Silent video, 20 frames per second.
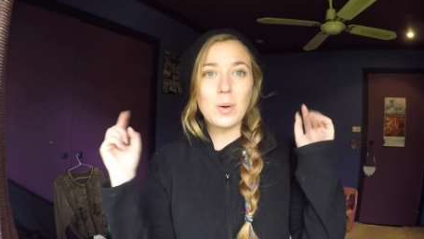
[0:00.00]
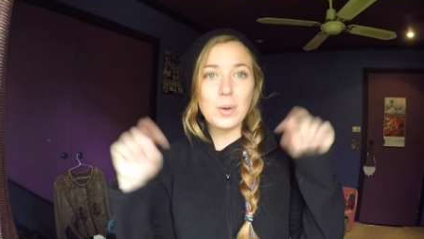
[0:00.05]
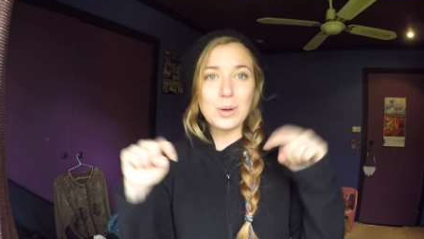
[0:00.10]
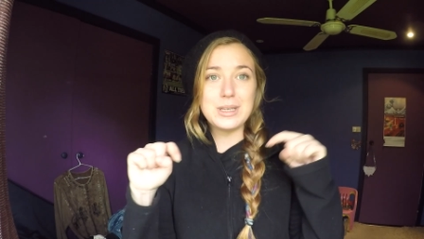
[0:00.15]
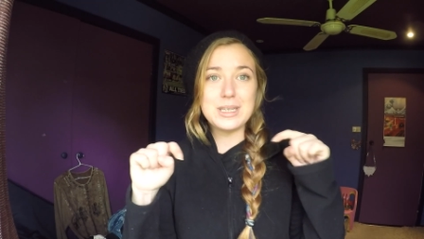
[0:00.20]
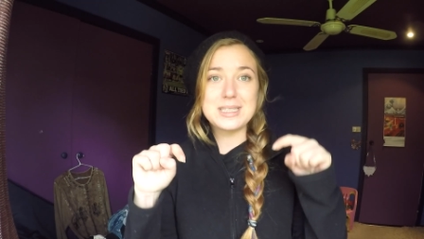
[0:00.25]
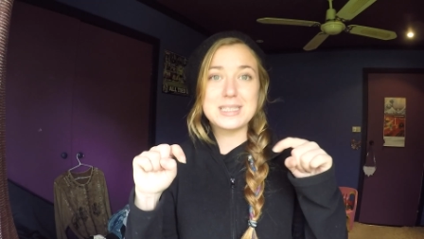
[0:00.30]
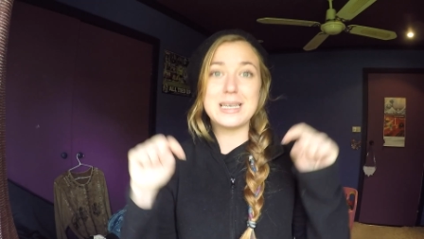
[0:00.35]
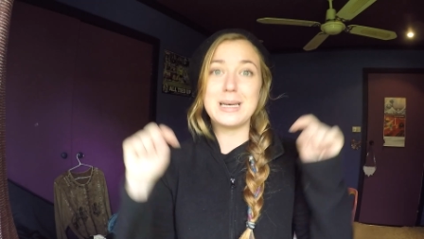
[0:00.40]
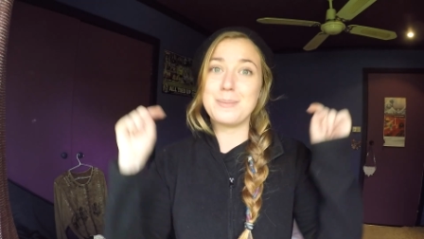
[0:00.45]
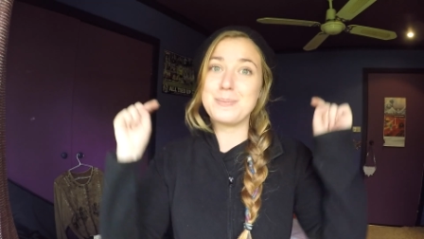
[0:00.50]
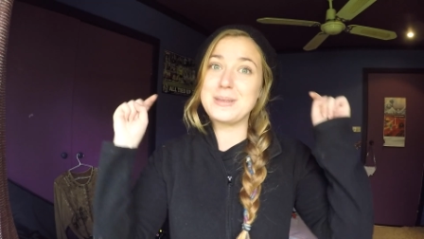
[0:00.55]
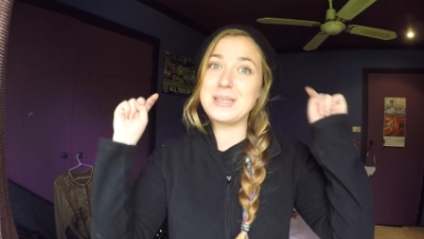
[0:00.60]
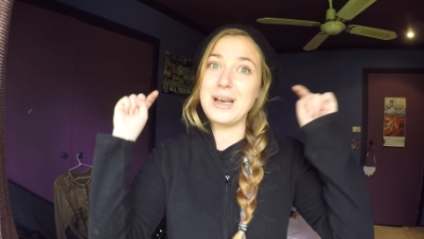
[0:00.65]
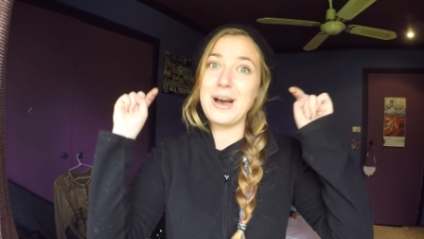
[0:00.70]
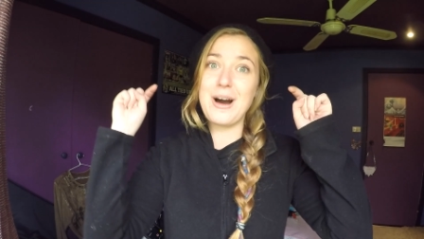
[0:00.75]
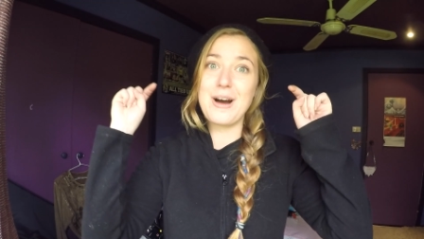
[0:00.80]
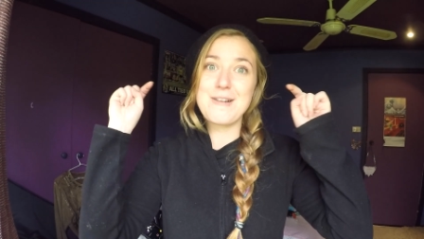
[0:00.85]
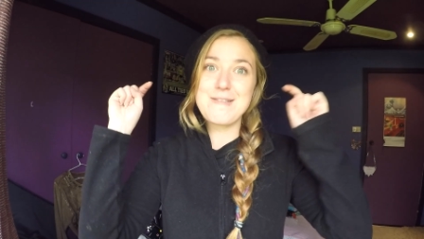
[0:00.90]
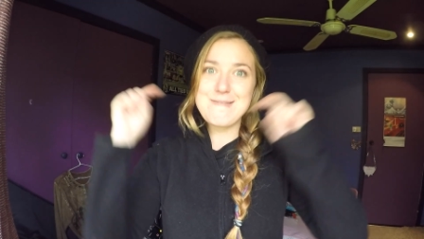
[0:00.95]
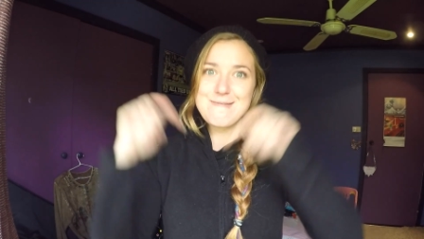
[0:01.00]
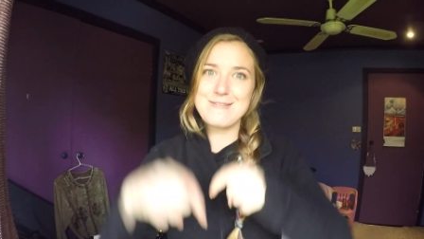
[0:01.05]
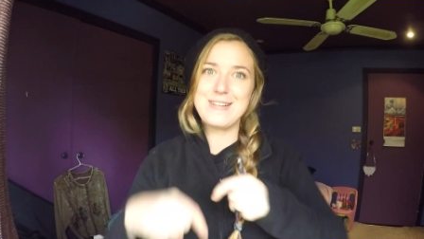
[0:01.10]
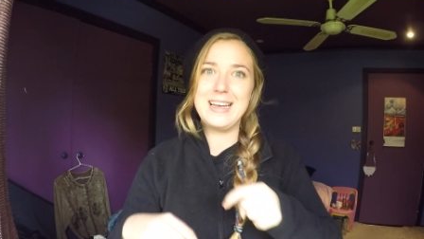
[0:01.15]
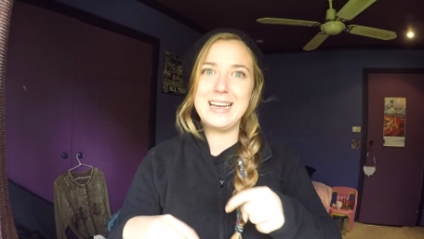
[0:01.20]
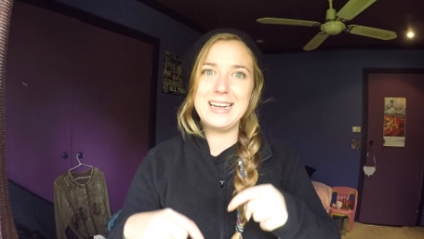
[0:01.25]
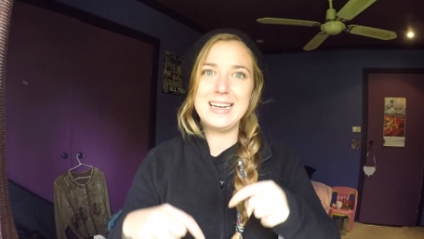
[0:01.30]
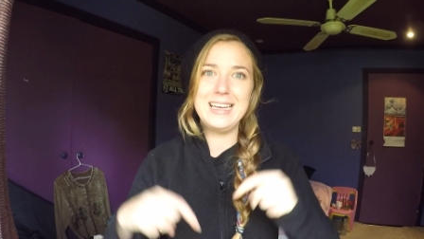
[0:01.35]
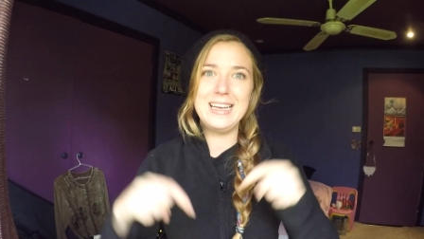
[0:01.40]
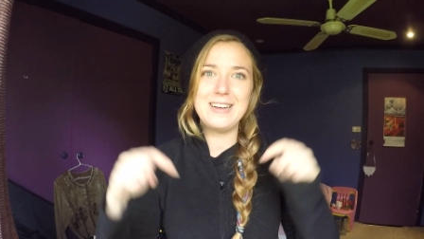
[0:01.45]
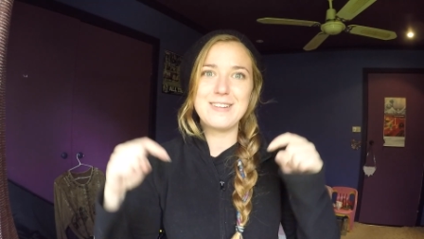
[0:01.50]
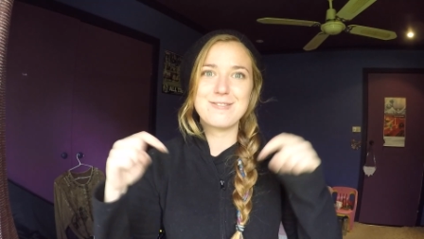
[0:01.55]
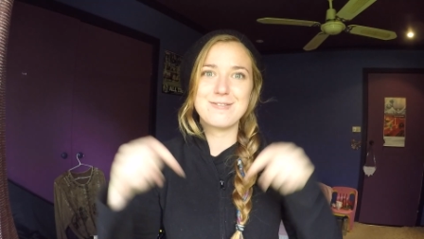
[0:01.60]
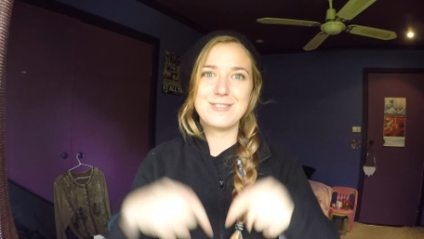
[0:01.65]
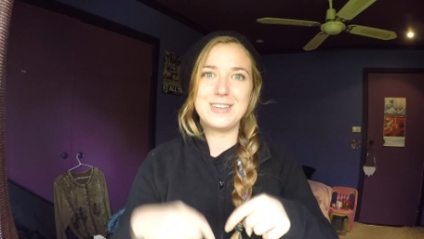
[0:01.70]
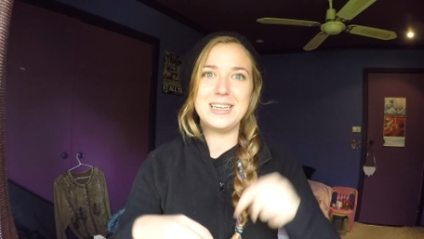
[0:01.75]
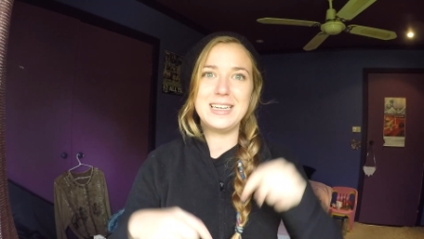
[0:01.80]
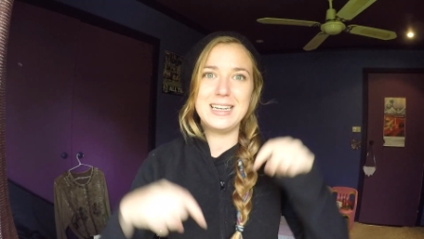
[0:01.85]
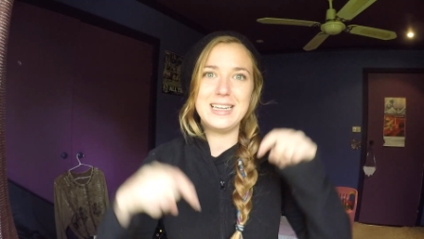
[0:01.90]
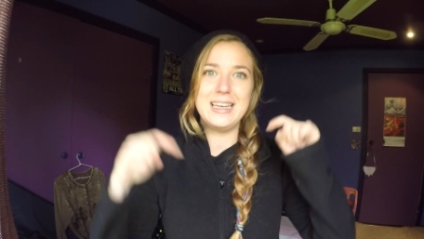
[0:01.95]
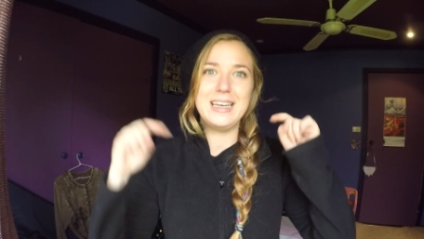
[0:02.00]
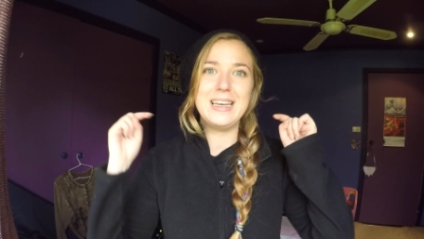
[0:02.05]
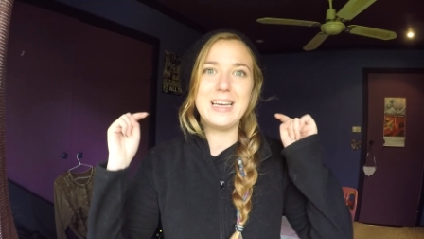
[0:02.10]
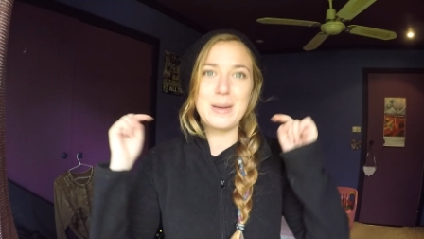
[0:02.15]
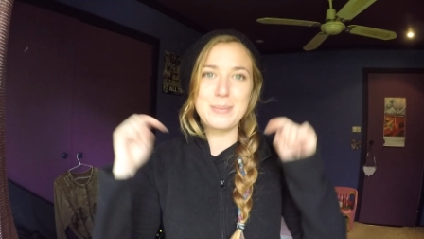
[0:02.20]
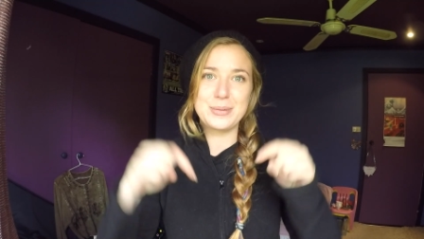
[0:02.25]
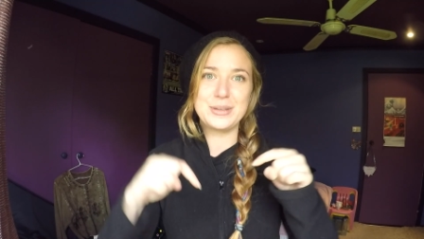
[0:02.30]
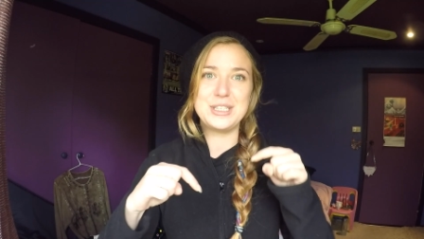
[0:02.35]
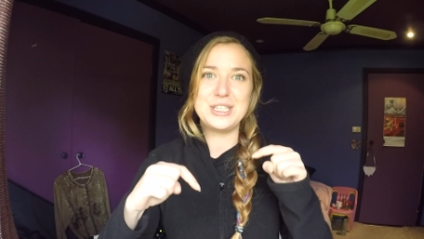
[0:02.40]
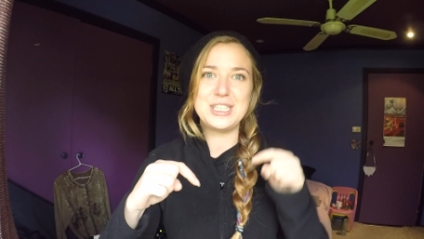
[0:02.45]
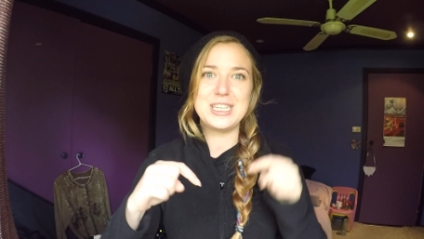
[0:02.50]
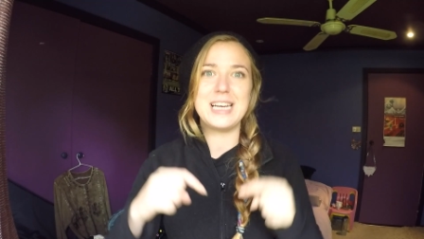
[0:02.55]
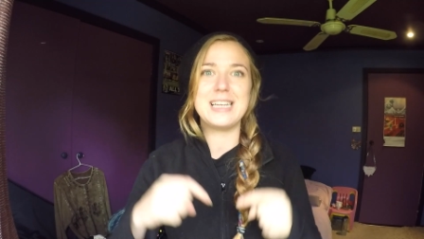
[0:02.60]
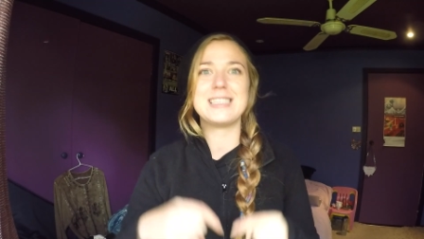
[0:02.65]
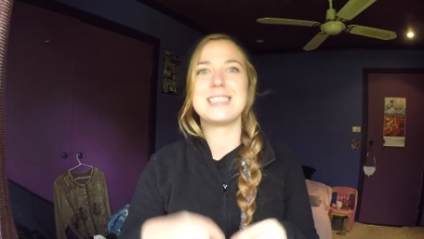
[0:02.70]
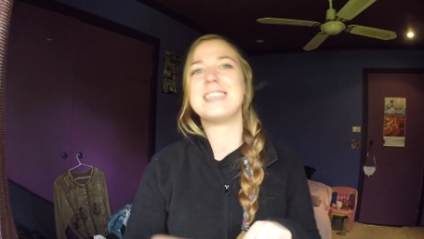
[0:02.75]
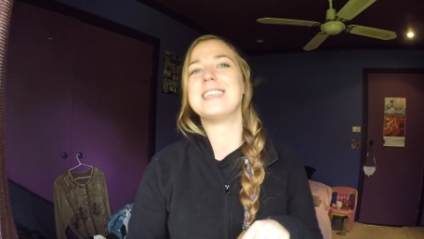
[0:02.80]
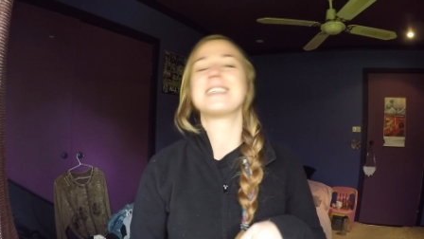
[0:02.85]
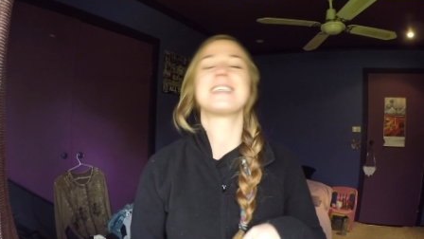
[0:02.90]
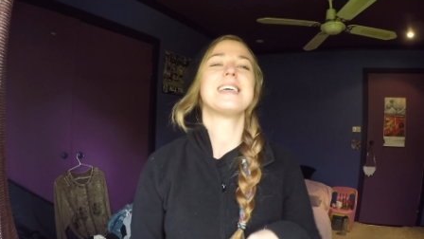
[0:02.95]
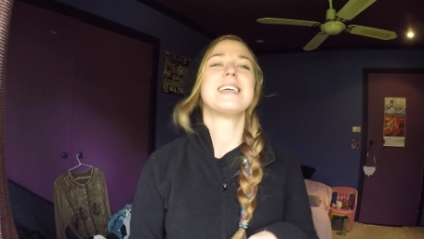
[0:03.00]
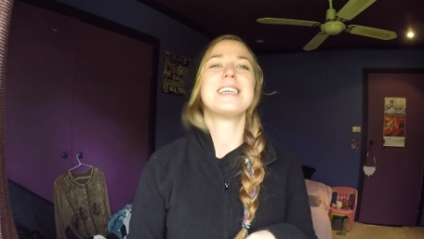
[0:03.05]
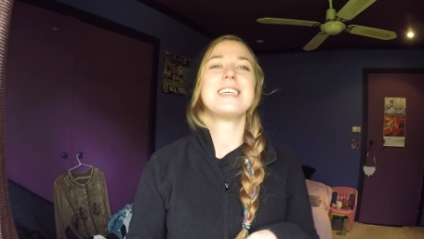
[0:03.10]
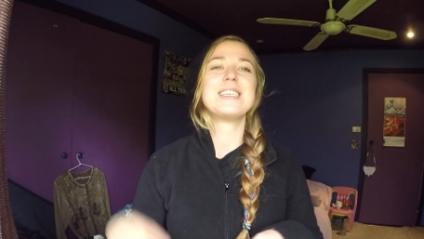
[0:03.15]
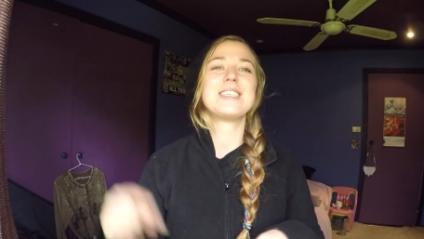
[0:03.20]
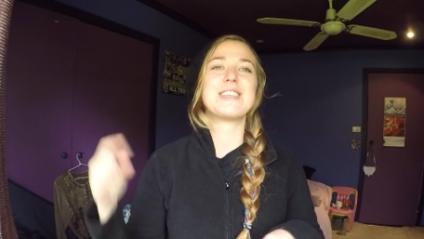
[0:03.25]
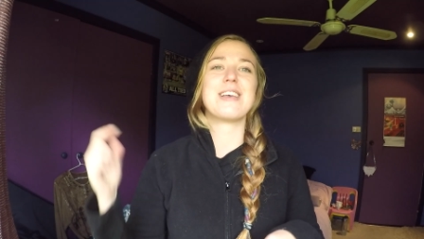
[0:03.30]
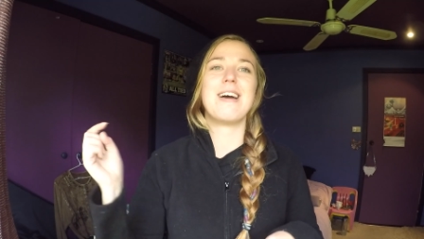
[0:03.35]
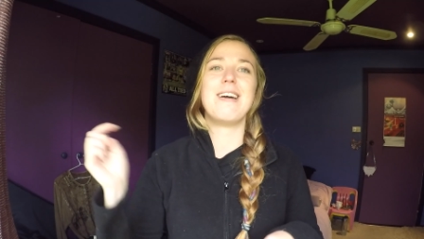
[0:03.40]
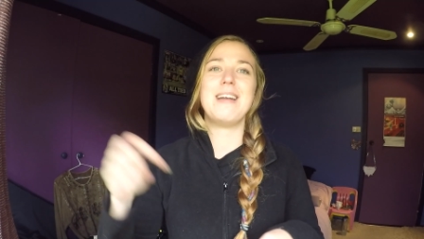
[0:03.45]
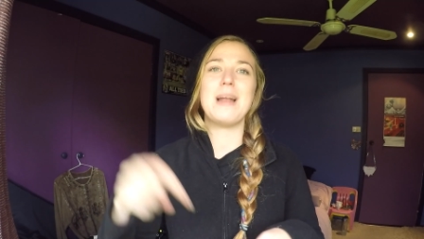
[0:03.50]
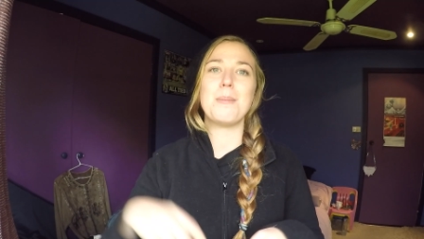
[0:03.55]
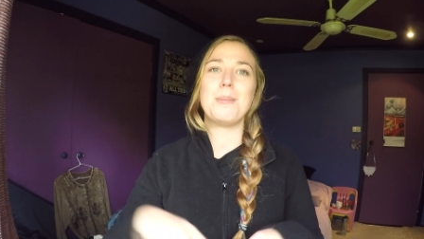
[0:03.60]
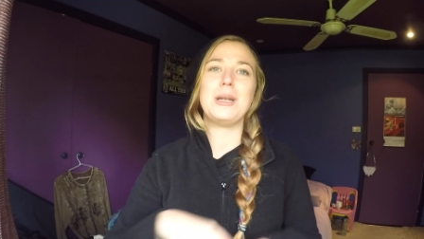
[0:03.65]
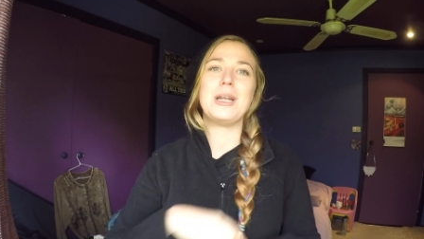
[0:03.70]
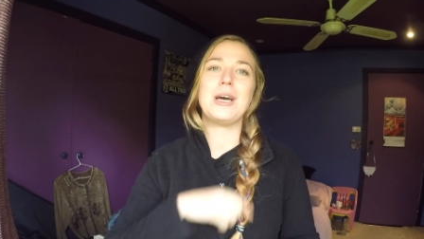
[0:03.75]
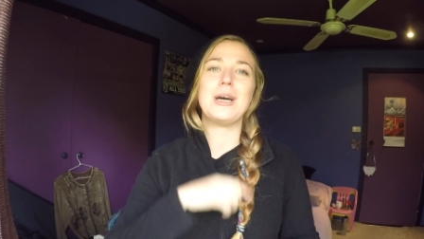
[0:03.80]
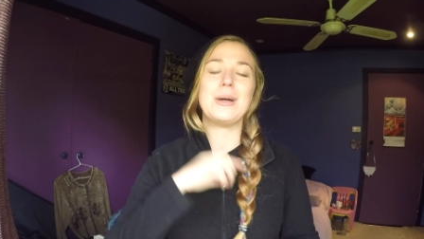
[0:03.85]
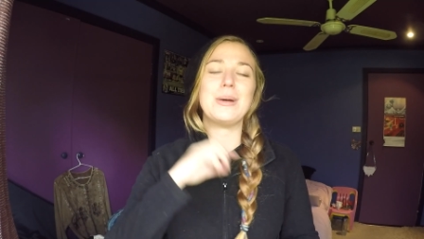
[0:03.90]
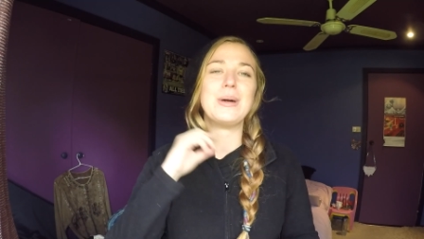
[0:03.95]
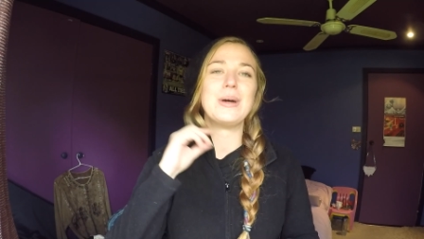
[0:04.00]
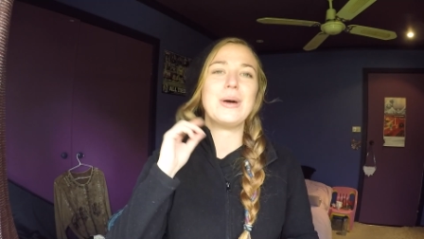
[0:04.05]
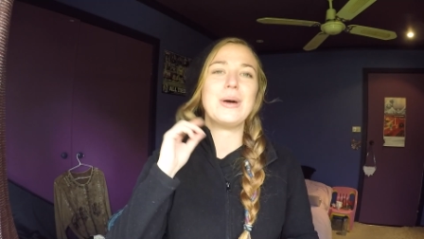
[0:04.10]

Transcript: All your tips are really, really appreciated. So let me know.